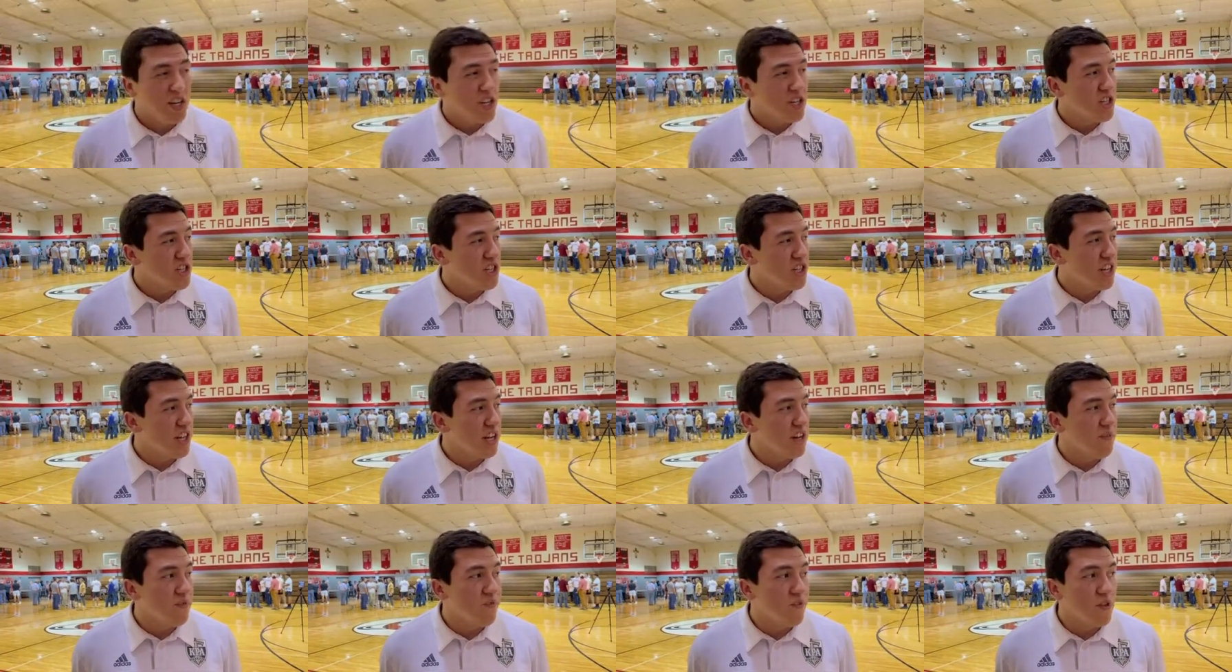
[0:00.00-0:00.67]
She
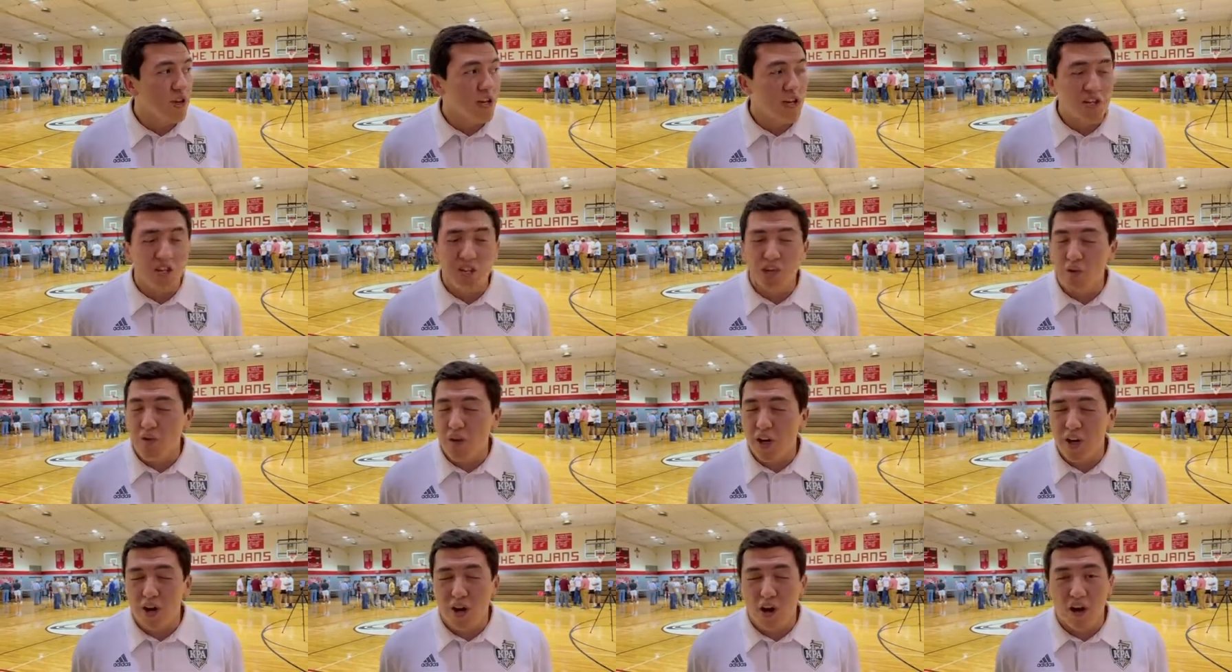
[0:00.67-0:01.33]
didn't flinch. She
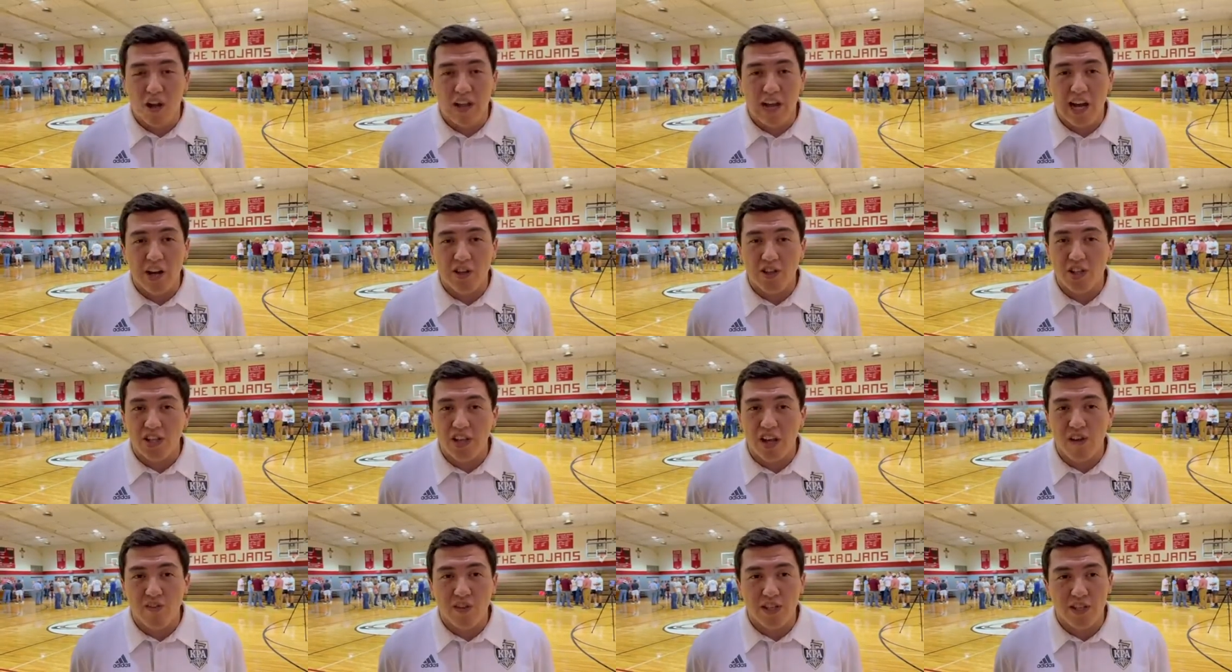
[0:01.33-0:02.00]
went all out.
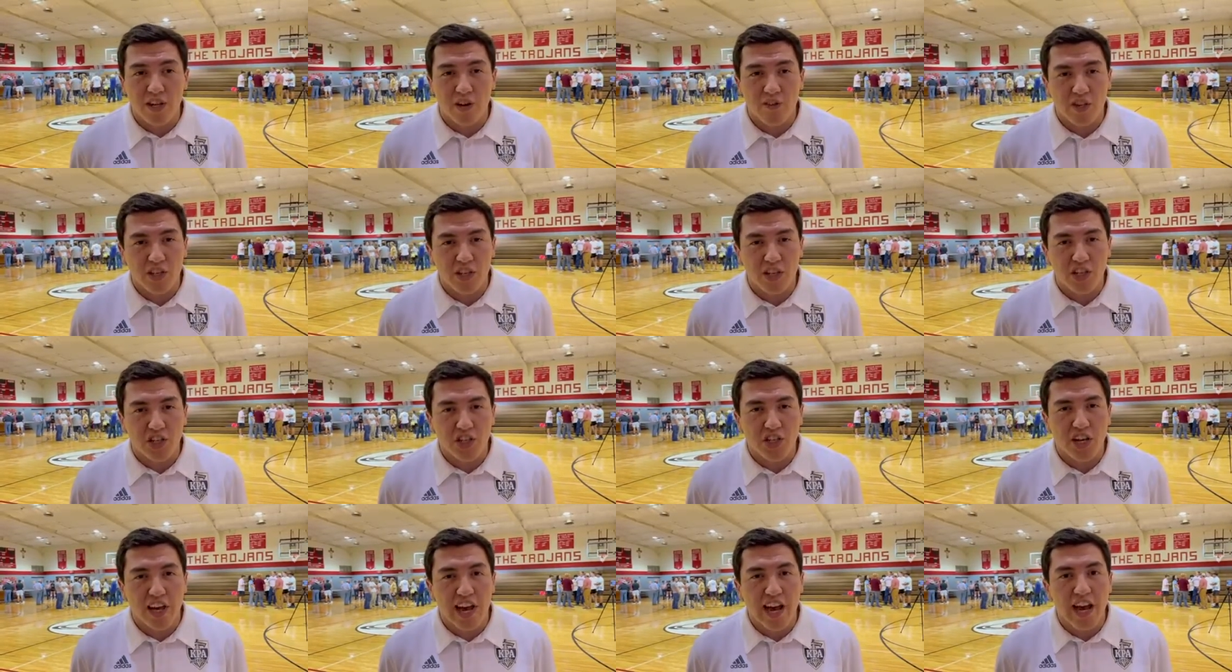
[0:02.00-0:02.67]
She gave us everything
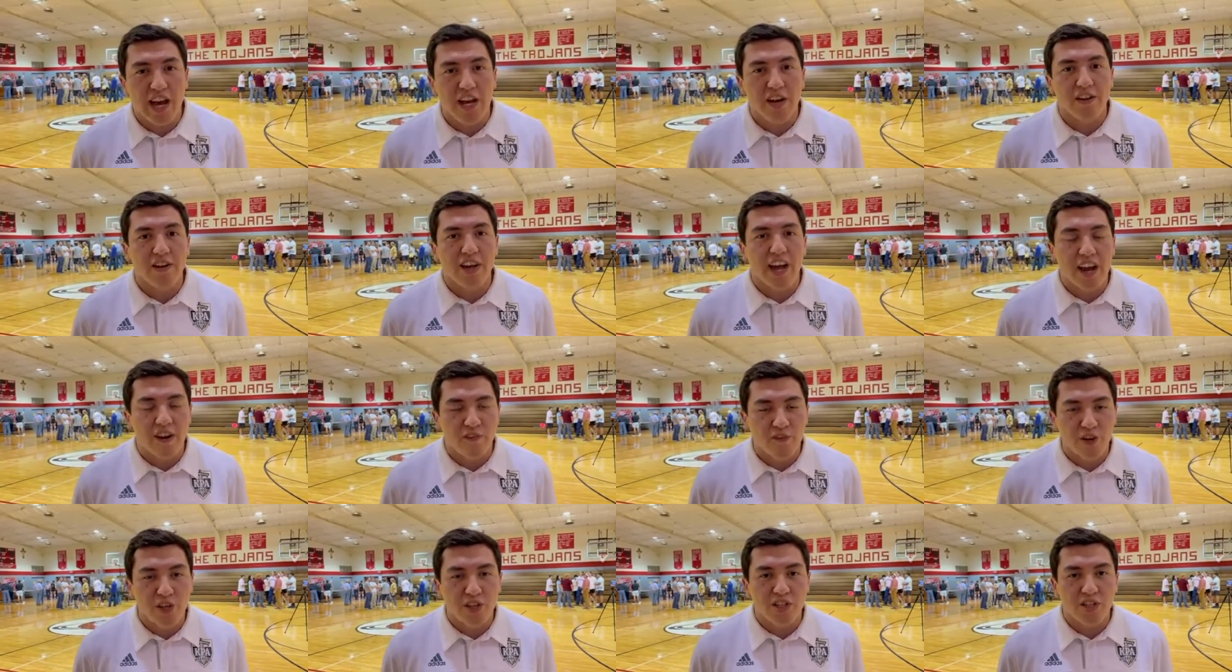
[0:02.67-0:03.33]
she had,
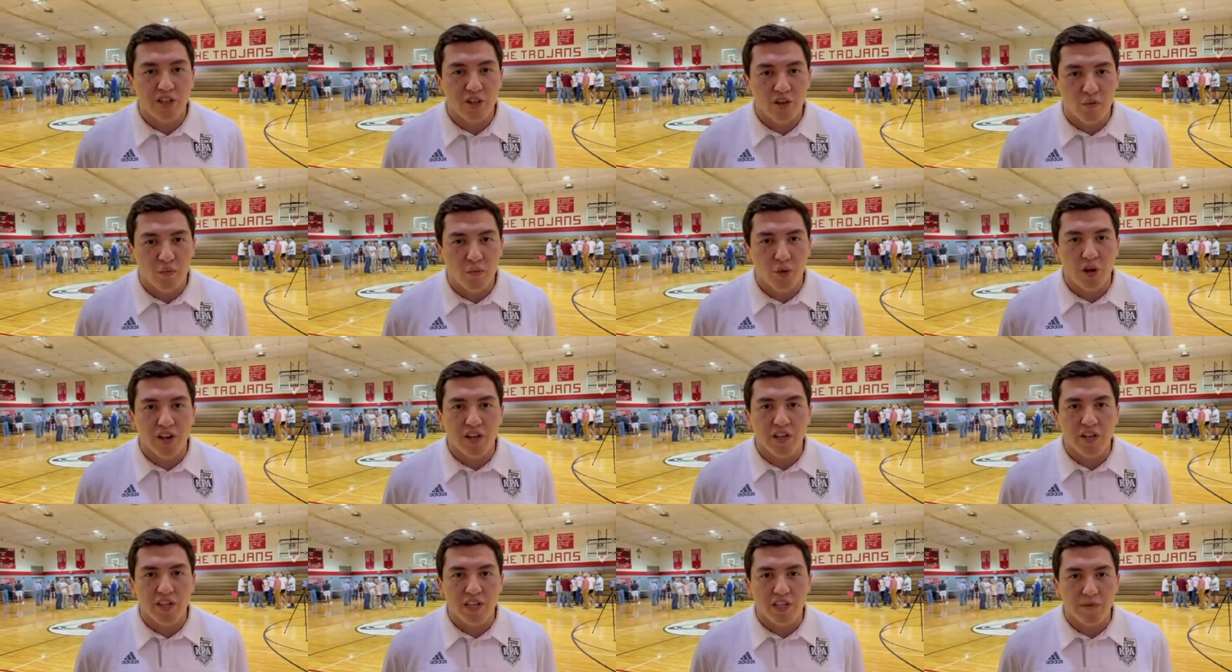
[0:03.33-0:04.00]
every single
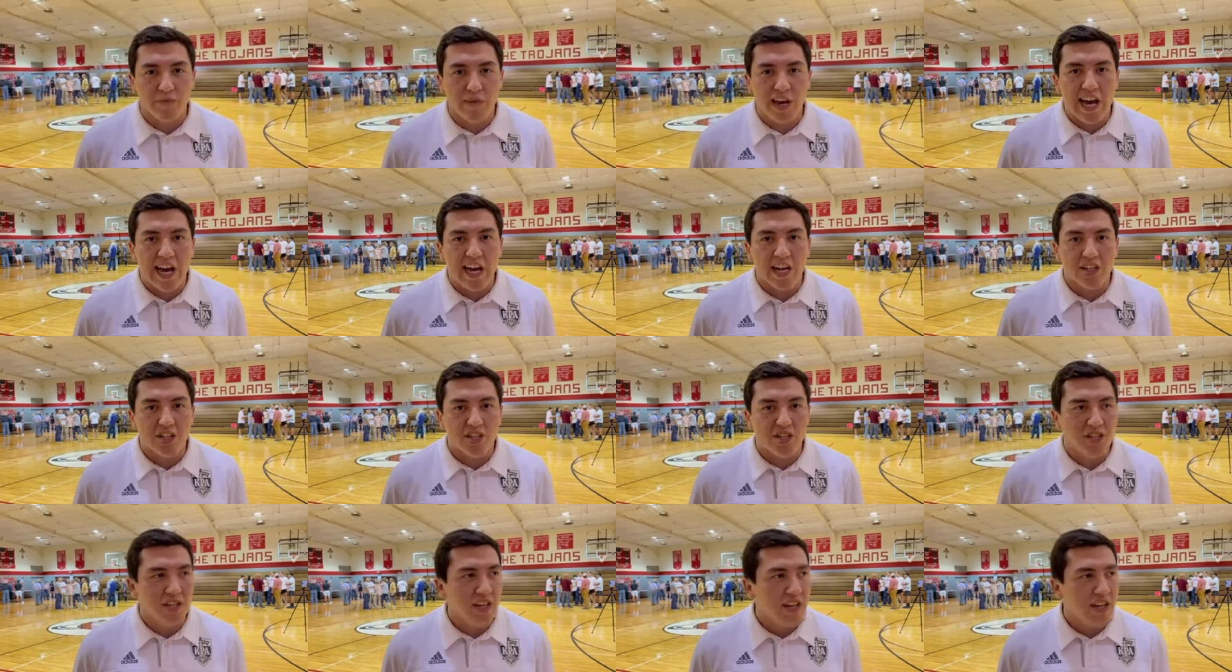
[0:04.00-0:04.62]
point of this match.